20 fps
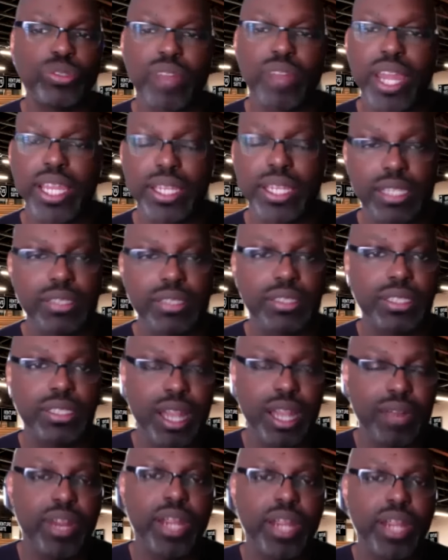Right, there's a
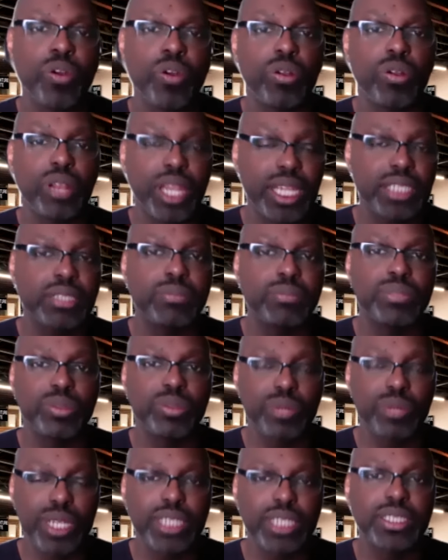direct correlation
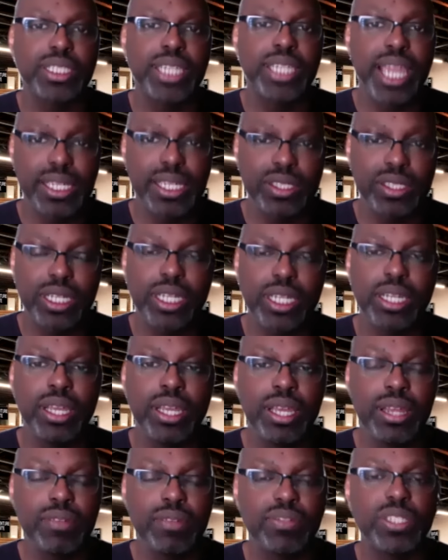between education and
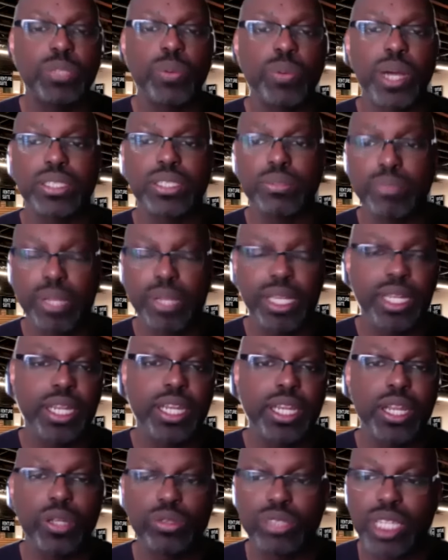responsibility
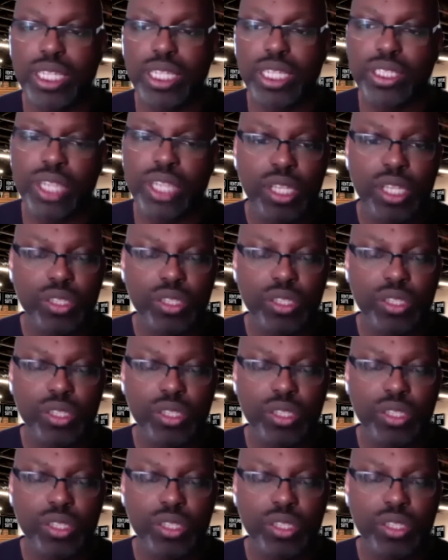and those things.